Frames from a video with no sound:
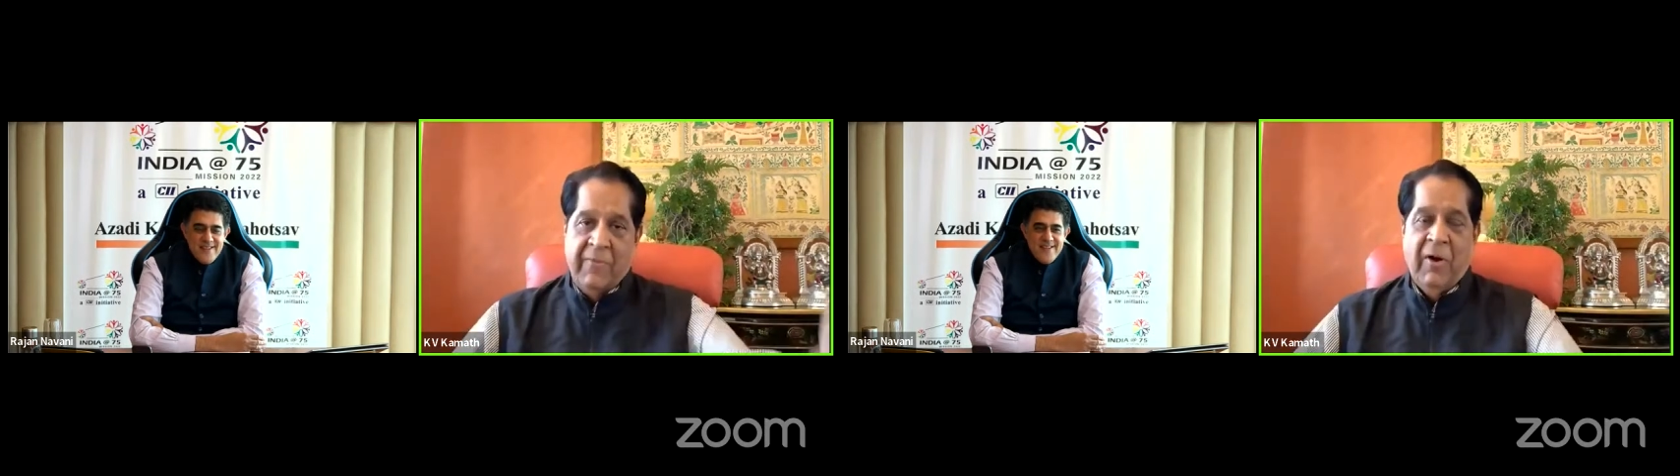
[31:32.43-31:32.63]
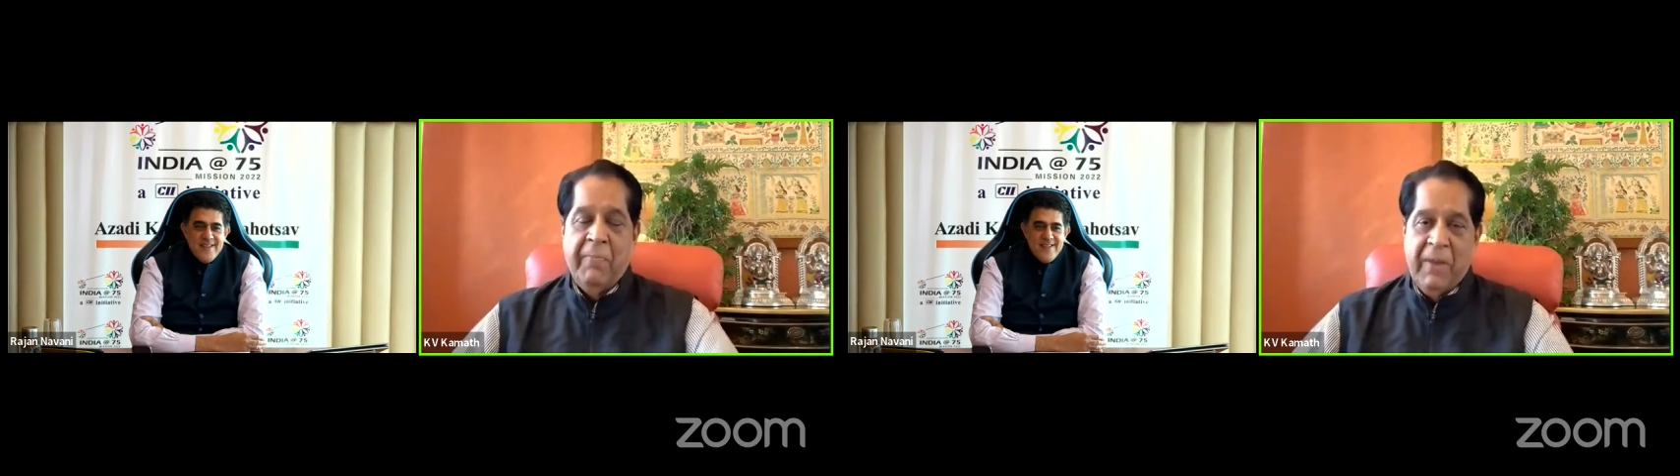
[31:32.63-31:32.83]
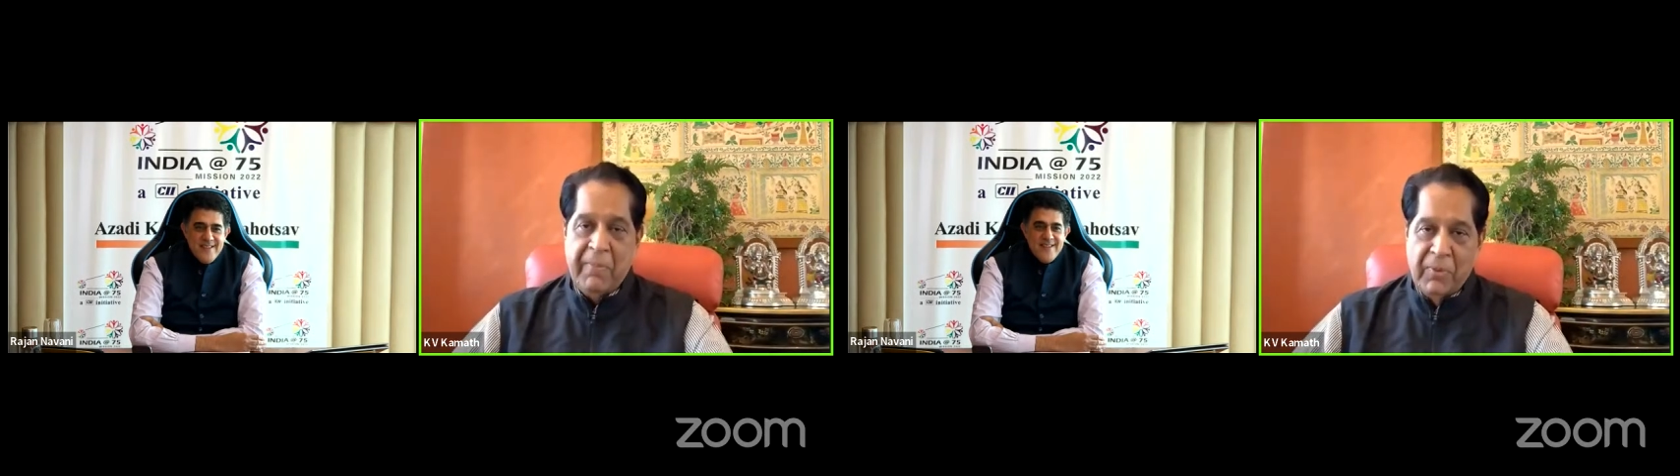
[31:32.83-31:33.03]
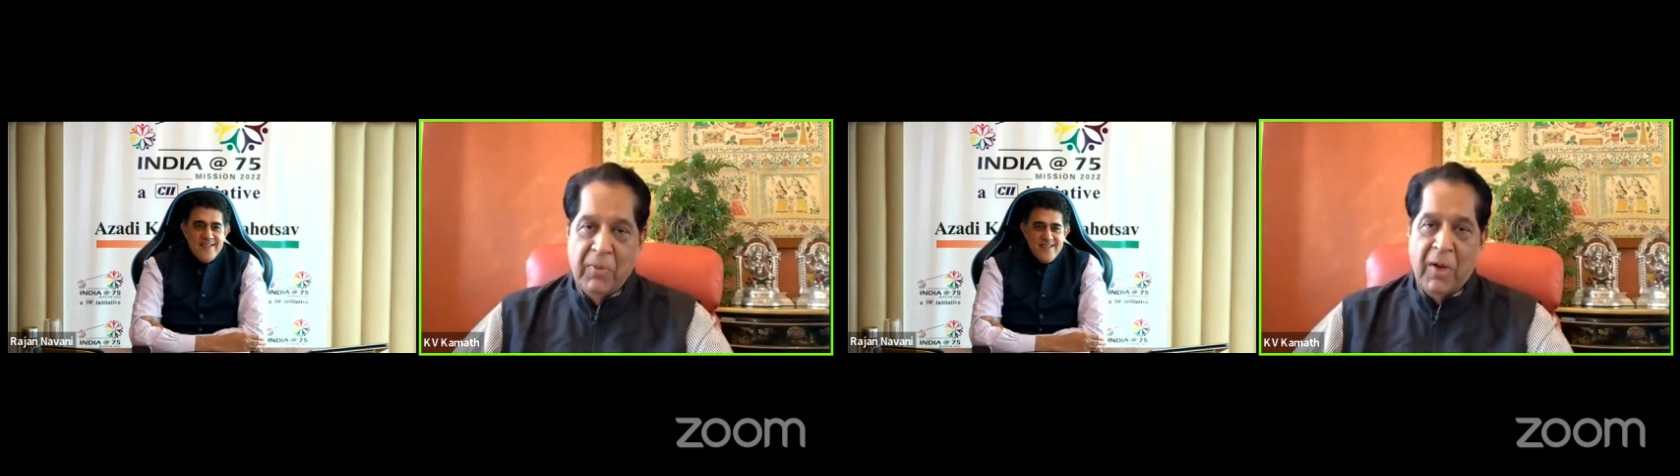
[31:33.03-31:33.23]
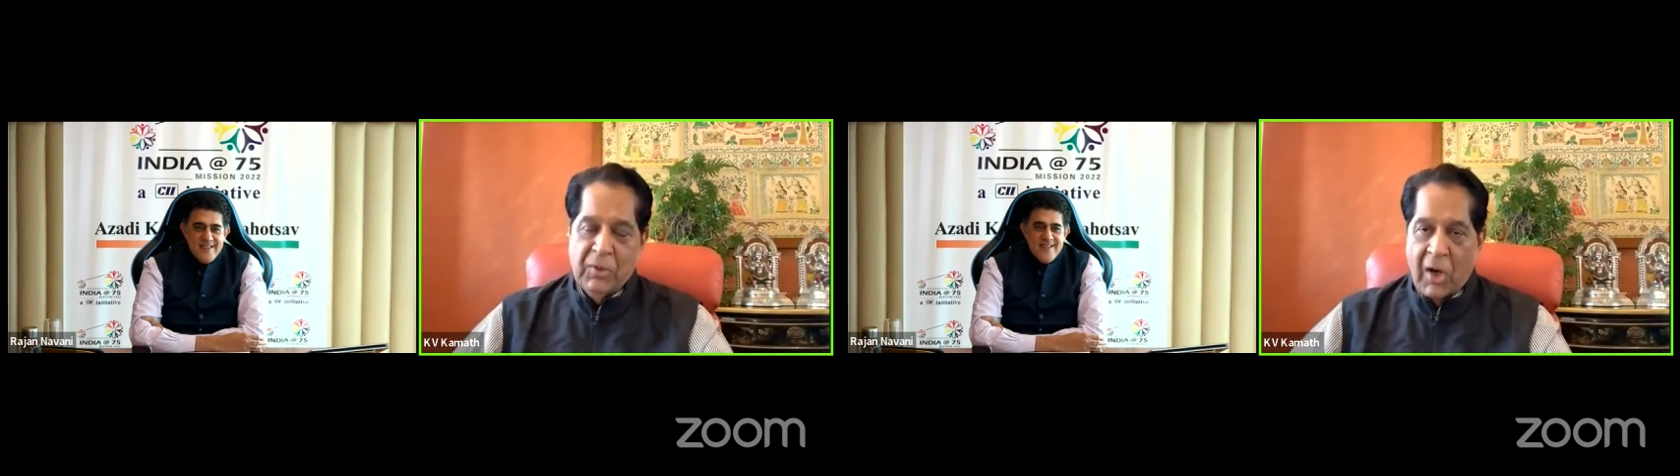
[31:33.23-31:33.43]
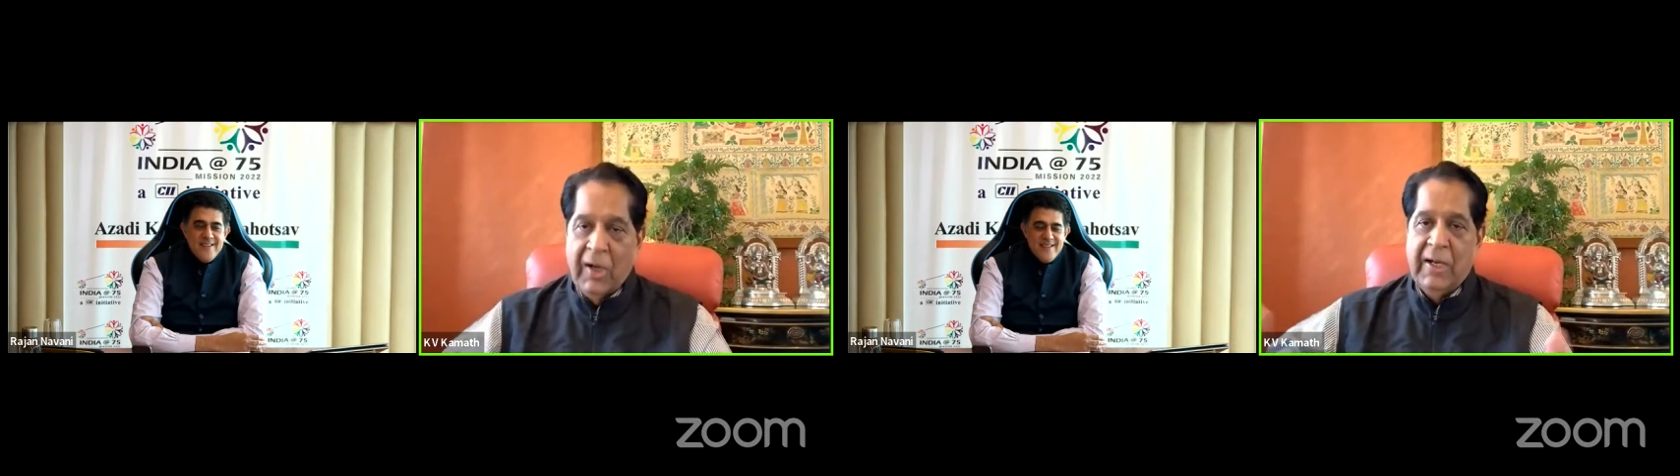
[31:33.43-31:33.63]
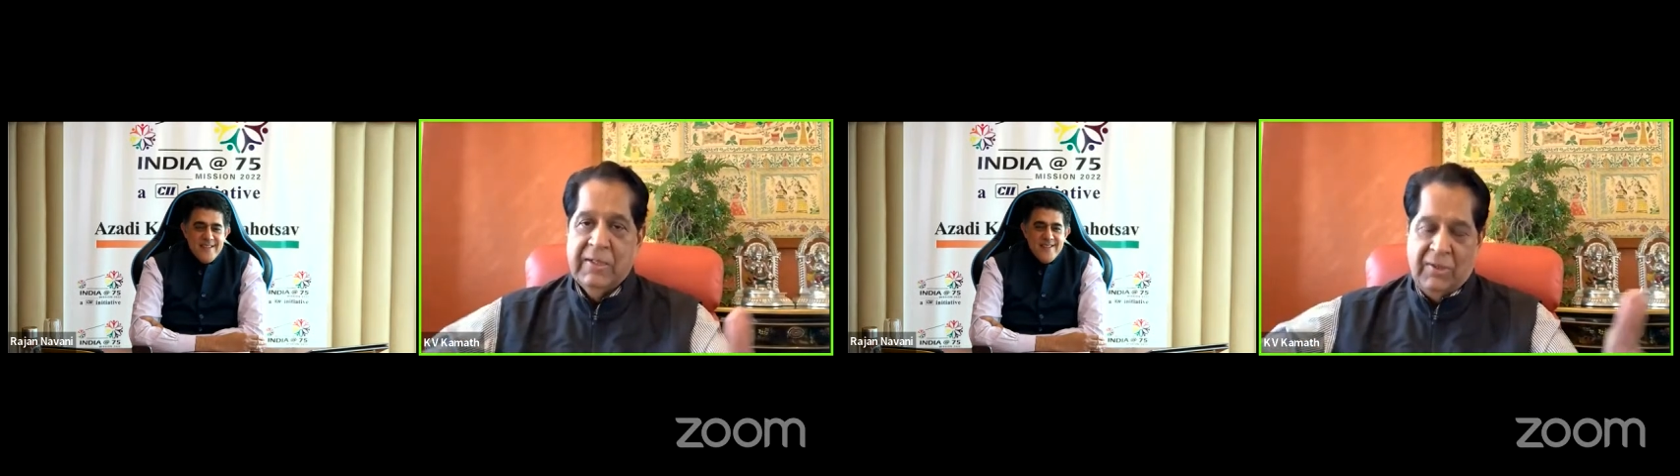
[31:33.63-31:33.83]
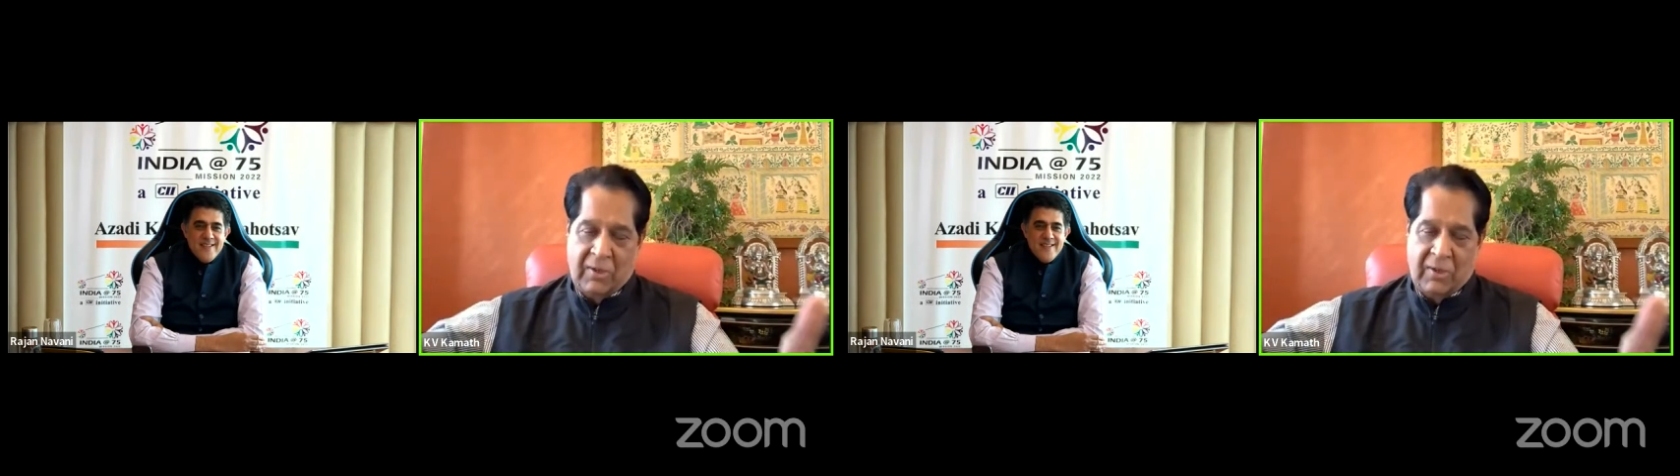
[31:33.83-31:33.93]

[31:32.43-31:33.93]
from people who are toddlers